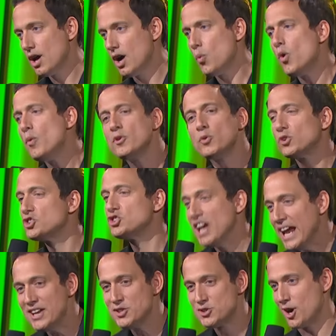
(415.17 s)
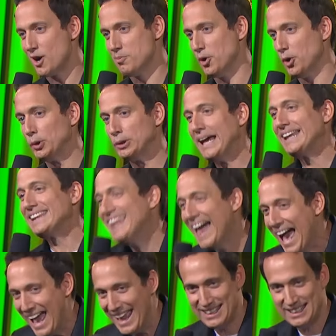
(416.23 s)
A woman will change our mood like
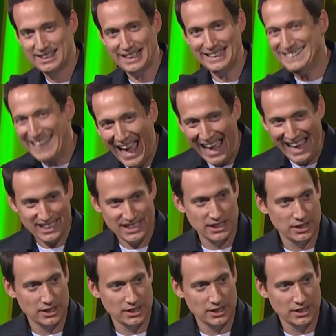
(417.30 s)
that. Like that.